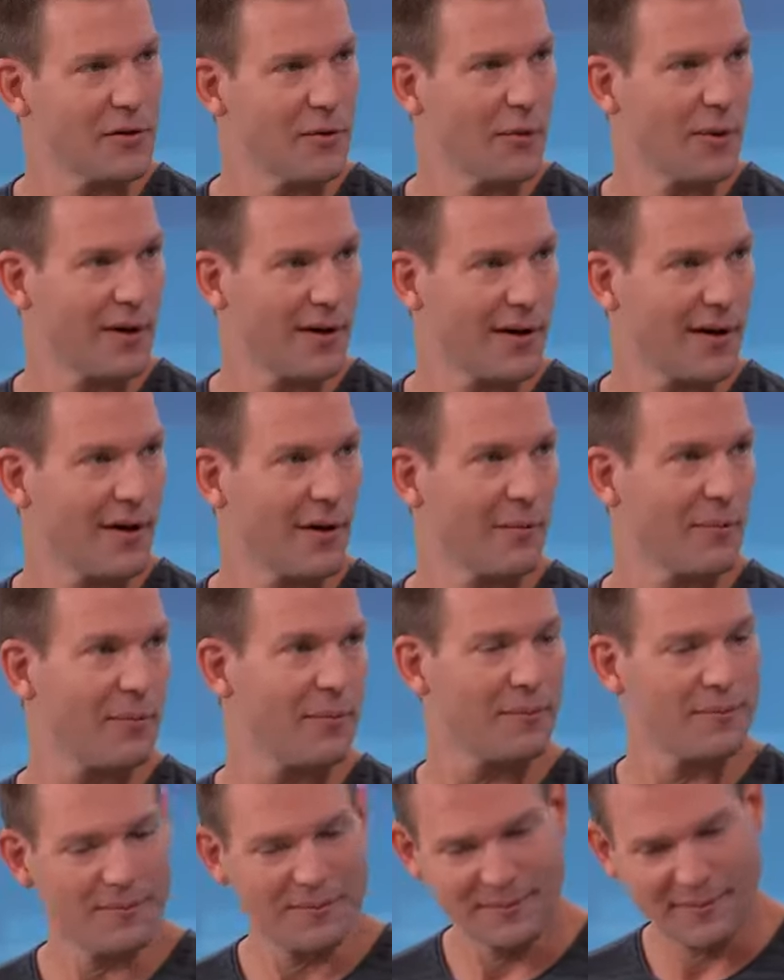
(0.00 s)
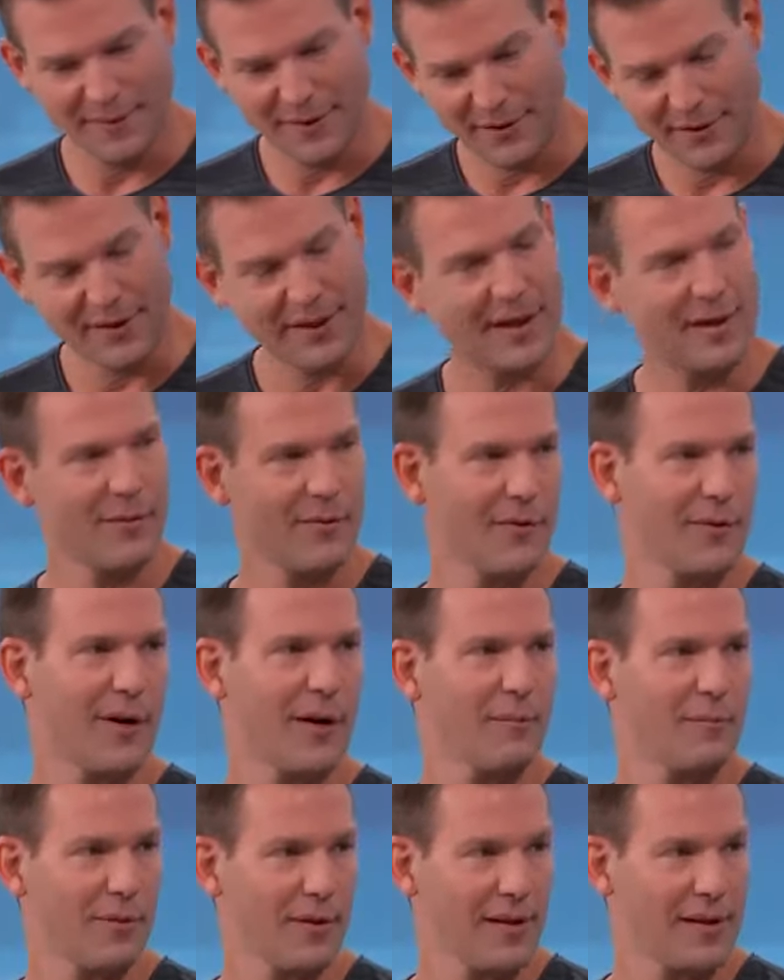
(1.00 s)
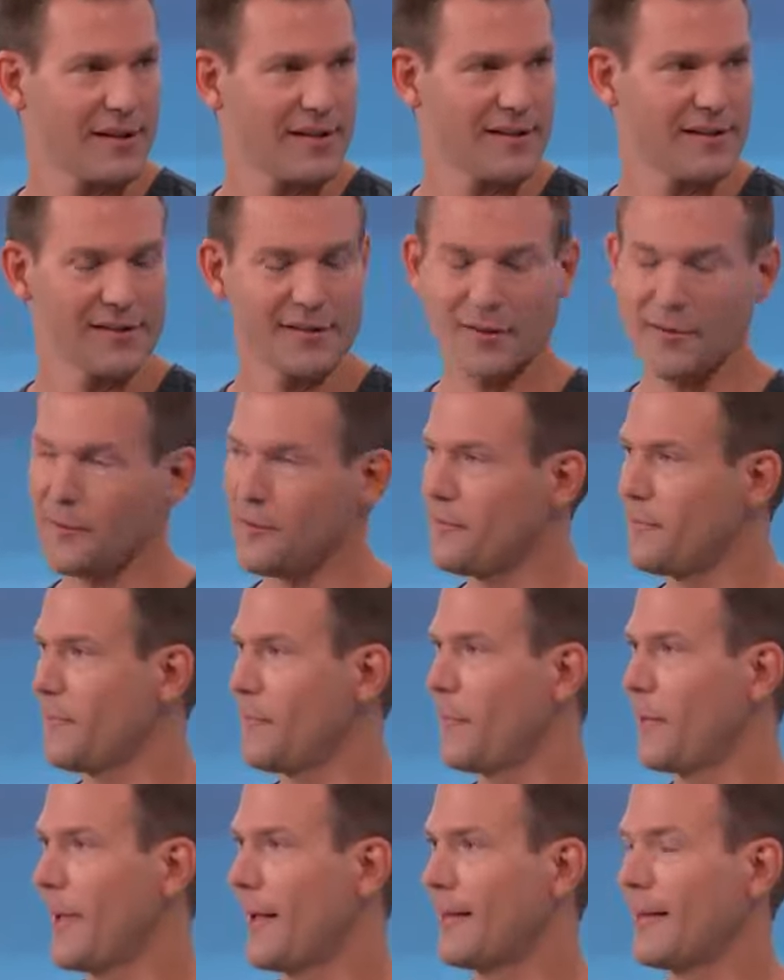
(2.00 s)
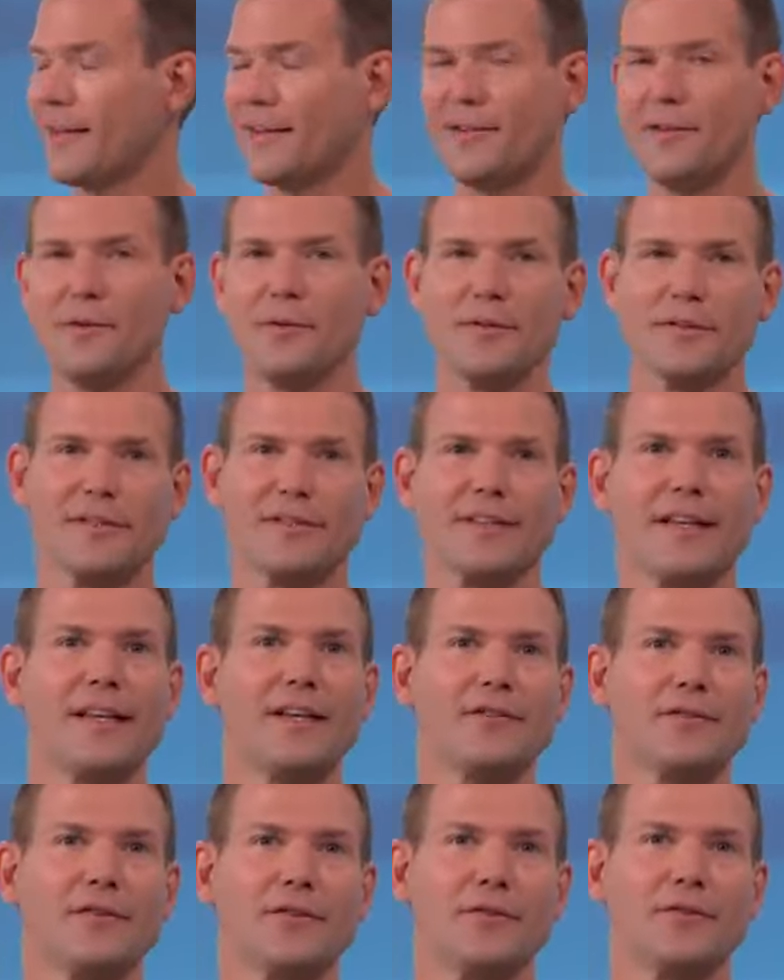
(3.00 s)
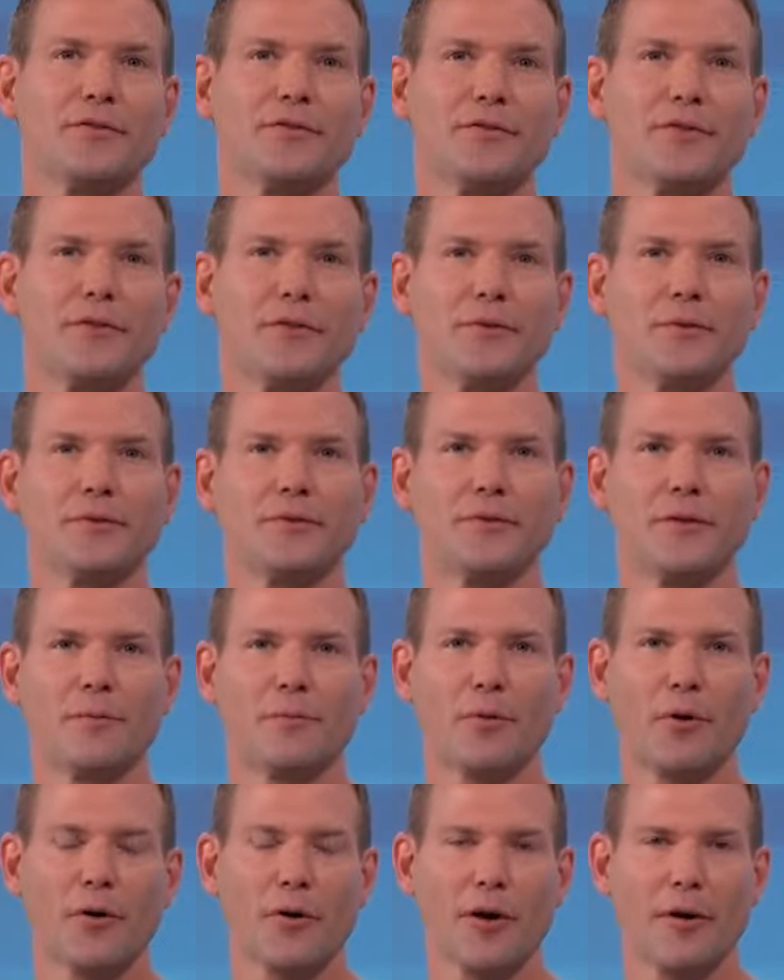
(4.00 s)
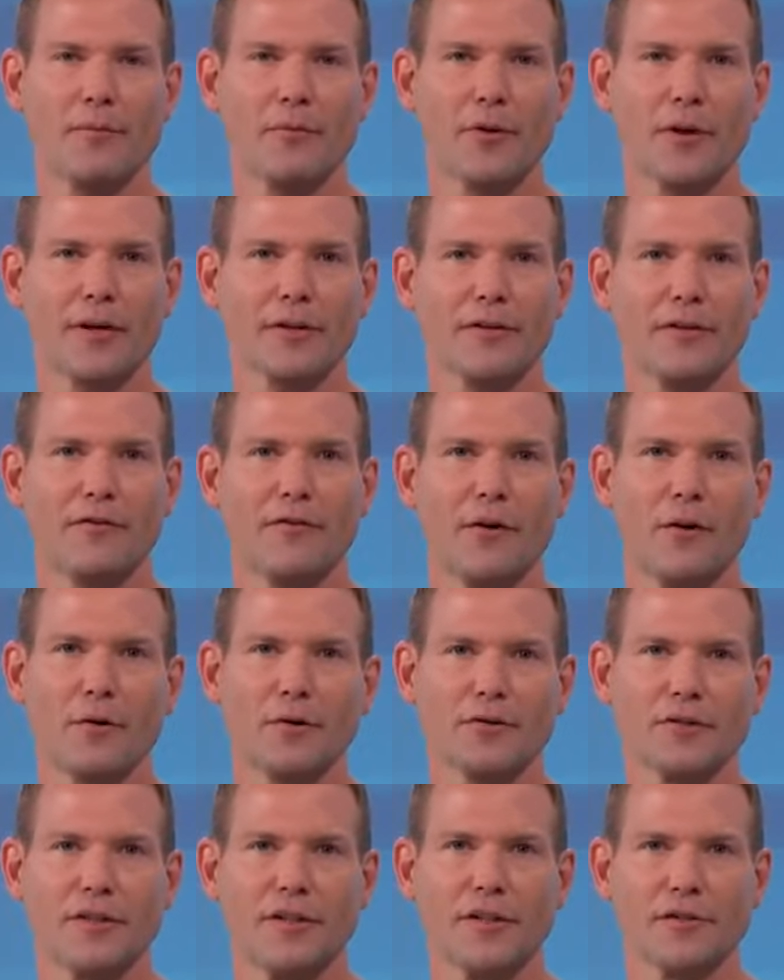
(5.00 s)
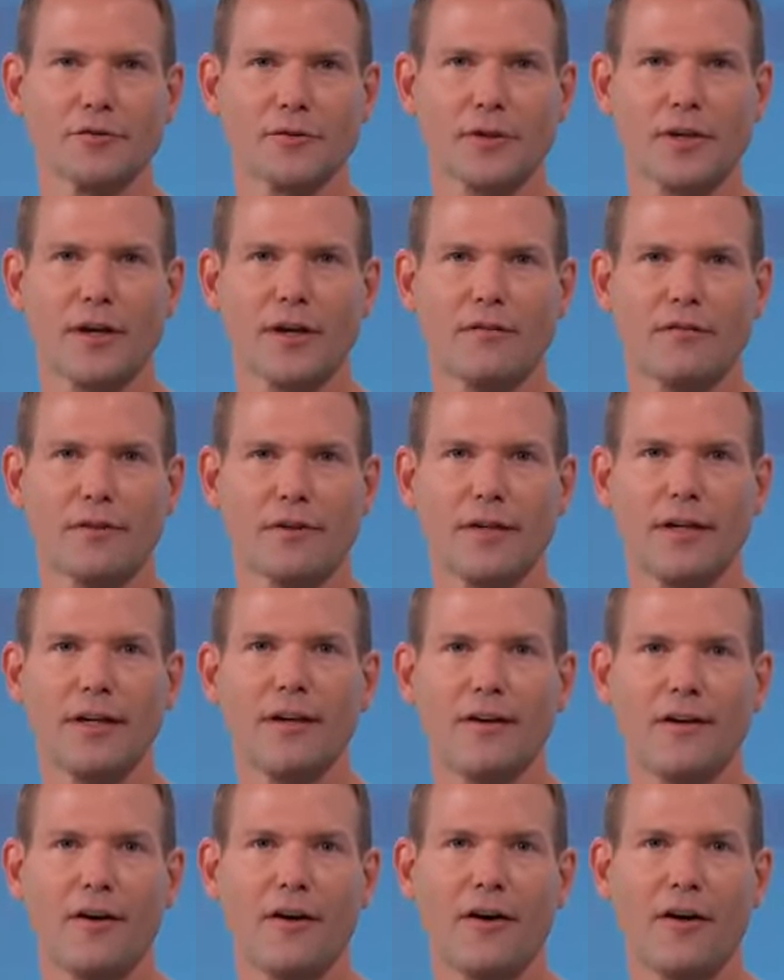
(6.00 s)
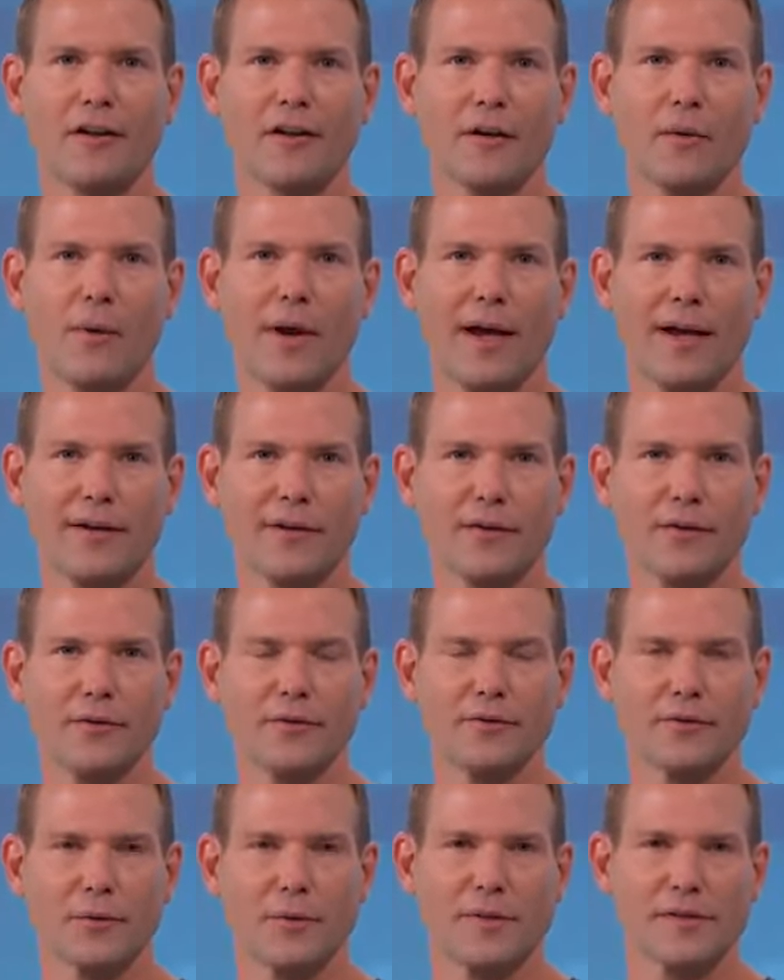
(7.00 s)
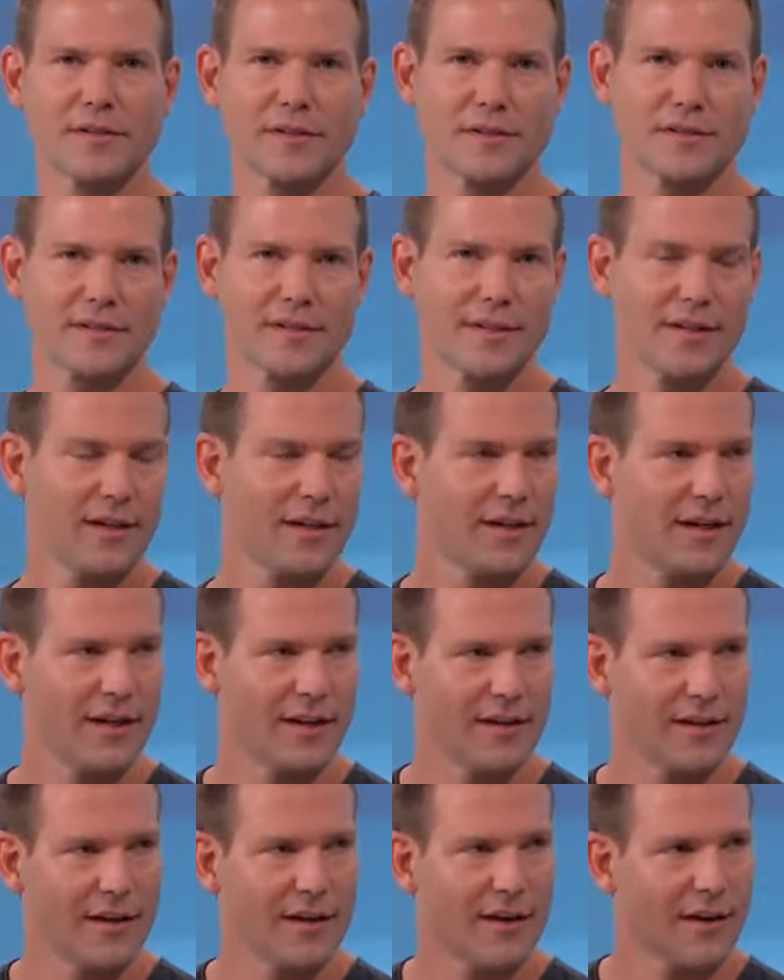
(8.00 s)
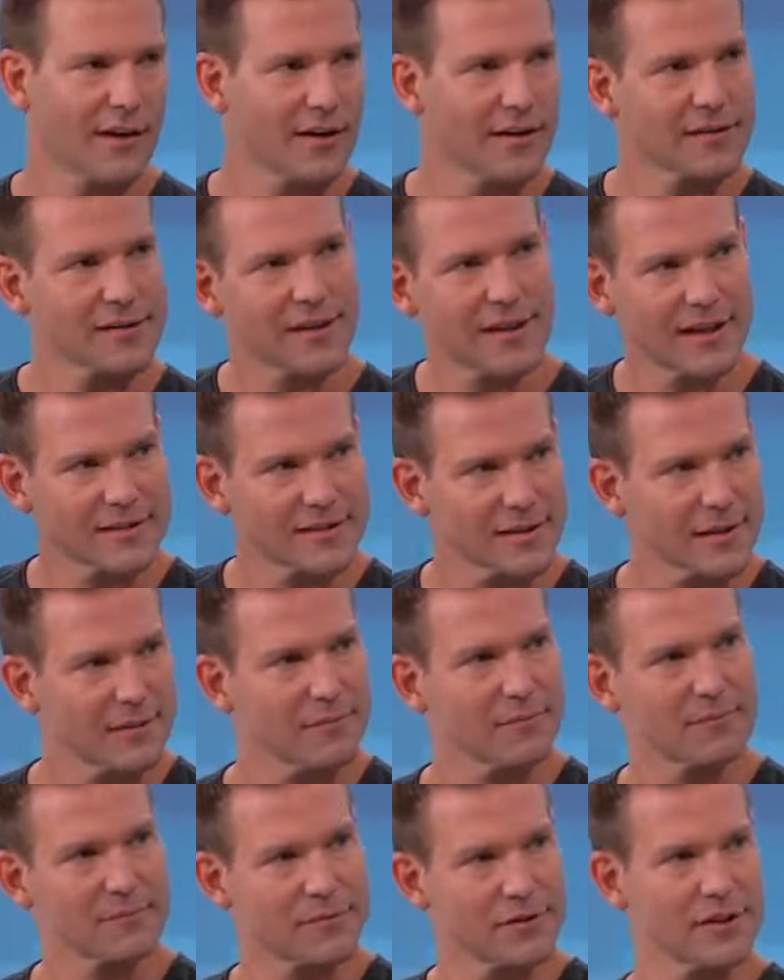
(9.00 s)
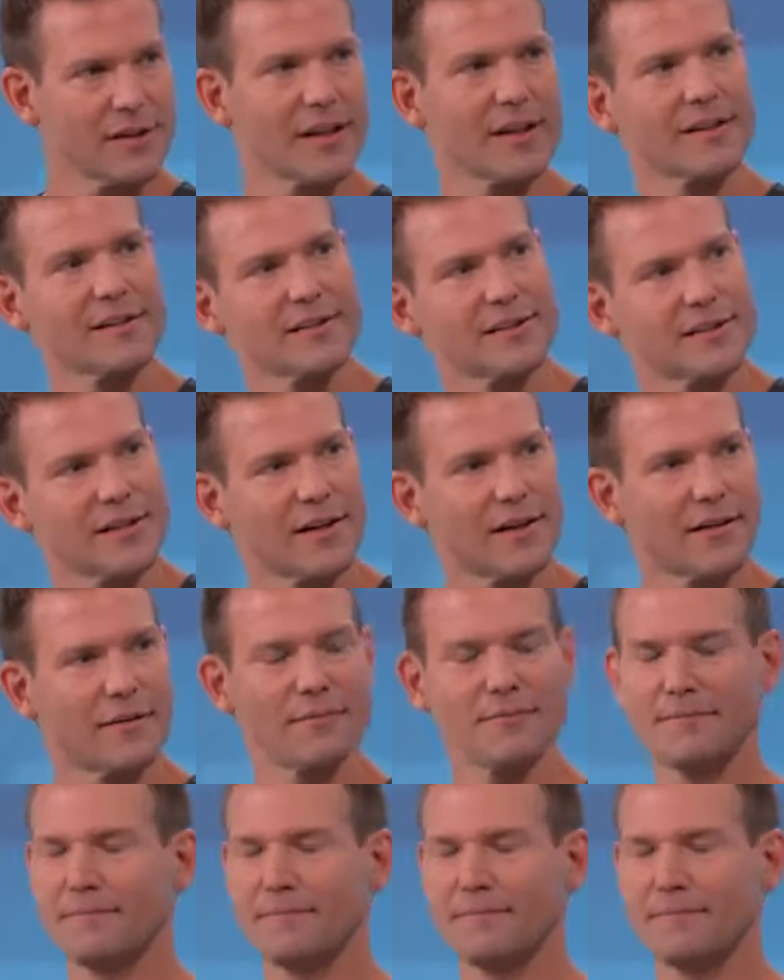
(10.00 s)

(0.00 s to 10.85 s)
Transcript: you mm. want help and you came to the right place. So, what I'd like to do is introduce you to the program director of Ocean Hills Recovery, Holly Wagner, who joins us in the audience, has something she'd like to share.